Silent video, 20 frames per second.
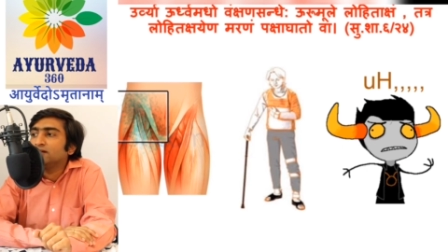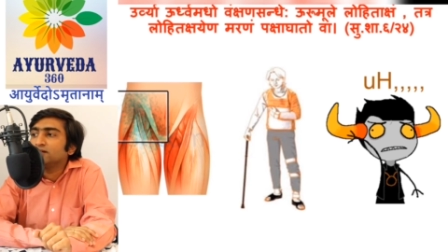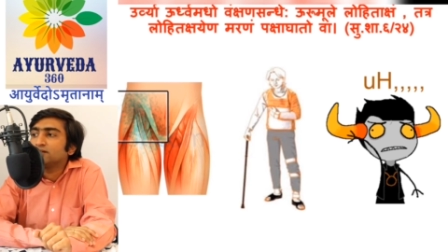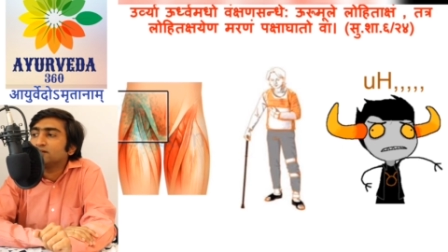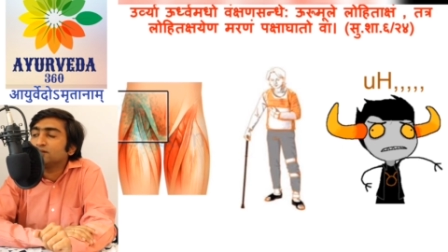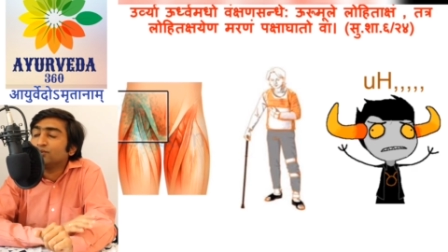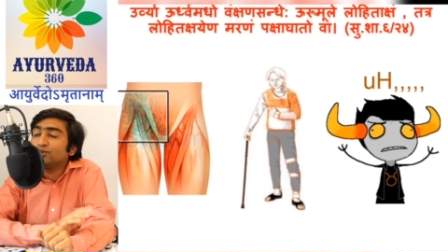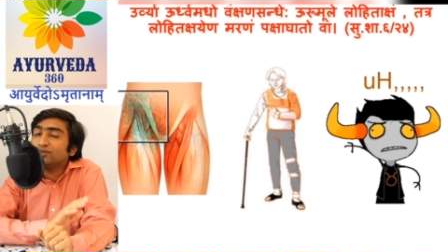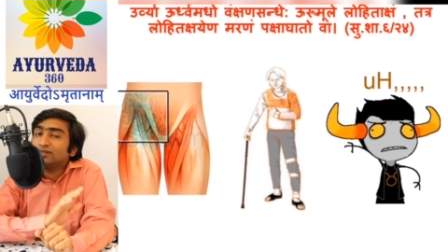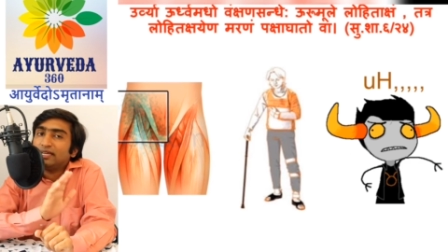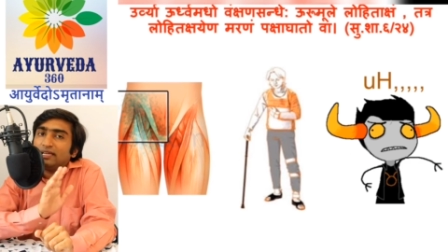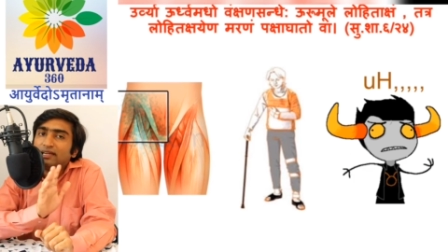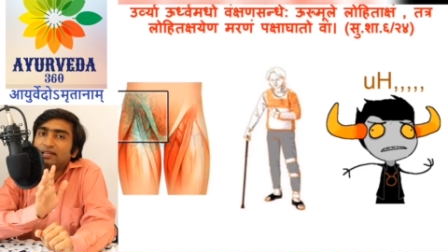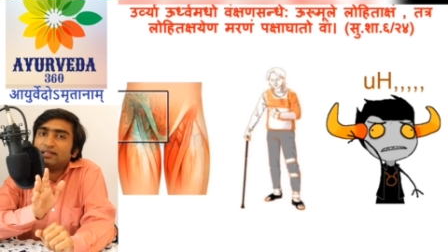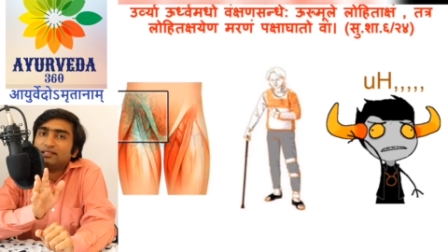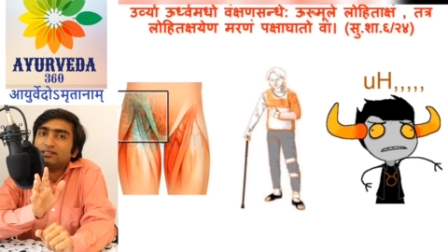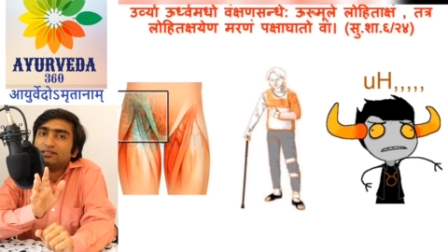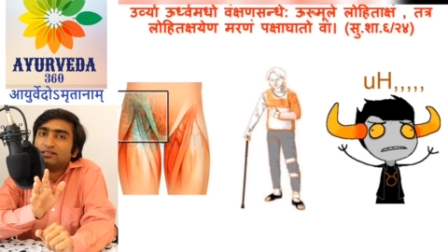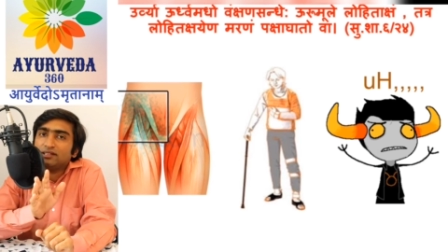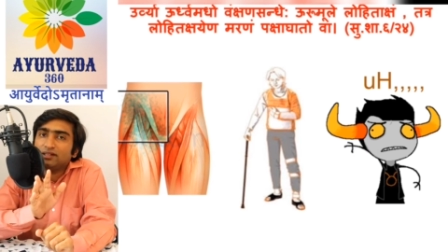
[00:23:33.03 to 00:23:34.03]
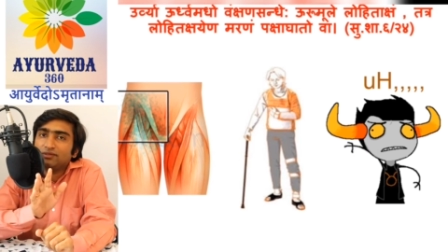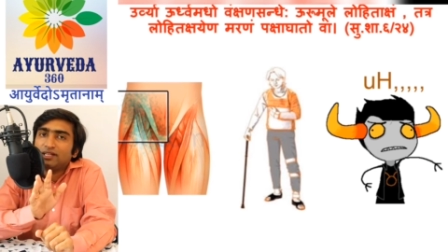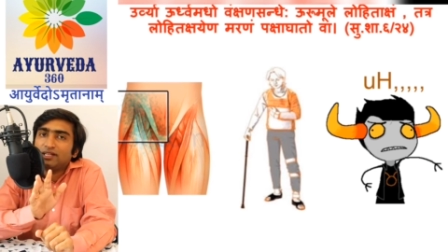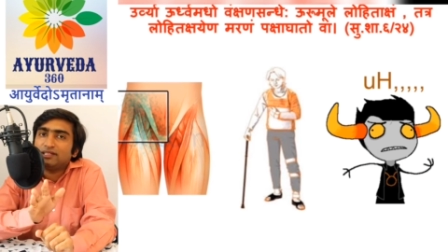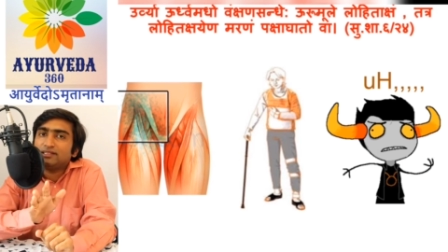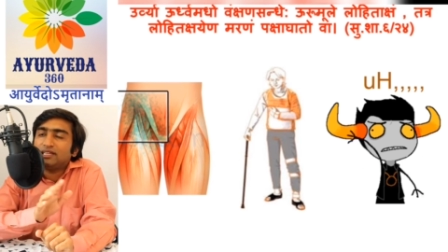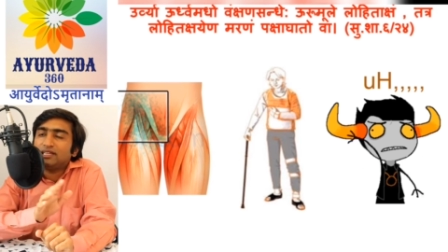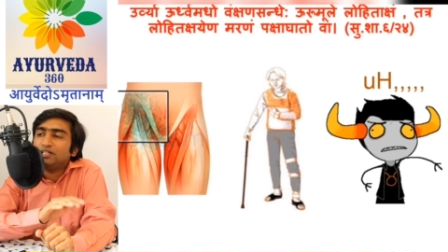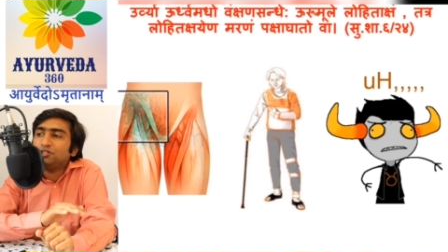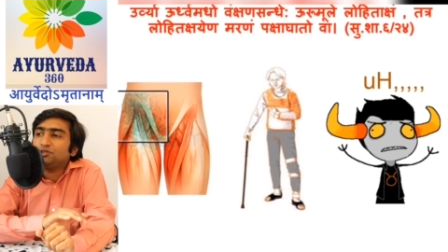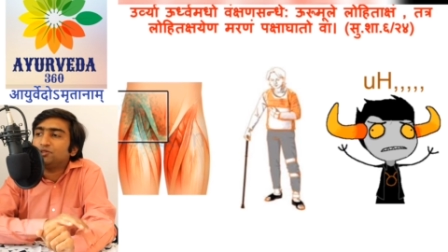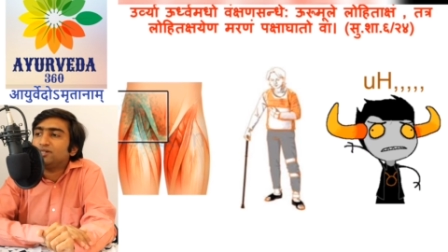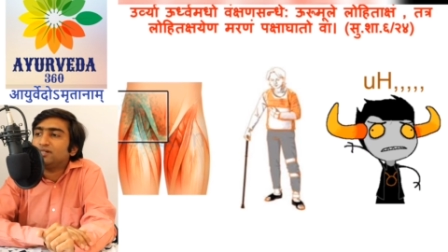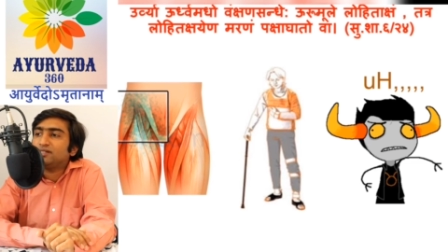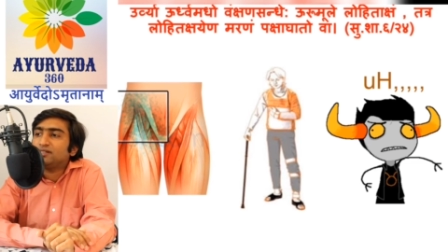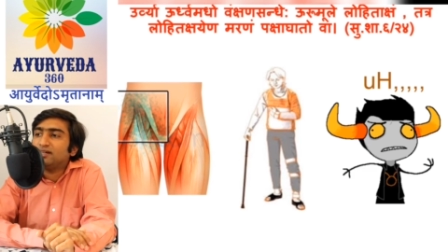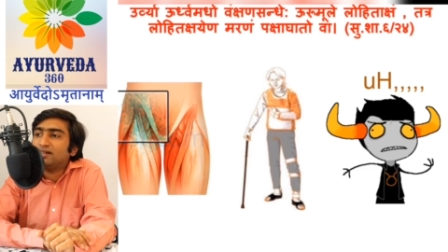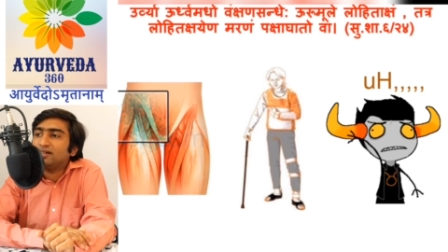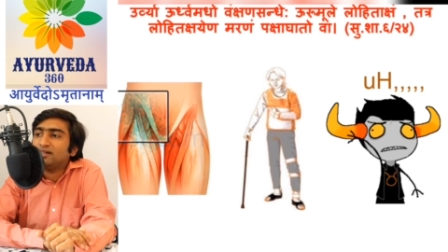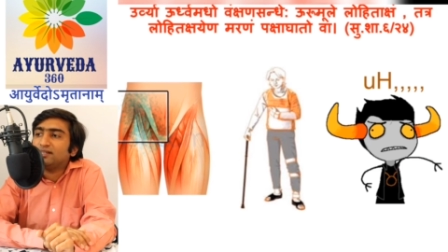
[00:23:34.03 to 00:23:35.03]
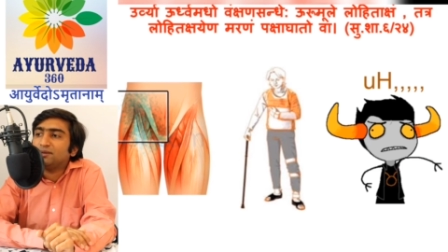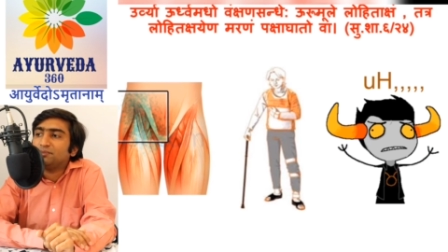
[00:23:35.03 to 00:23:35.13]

So there is, if there is an injury there,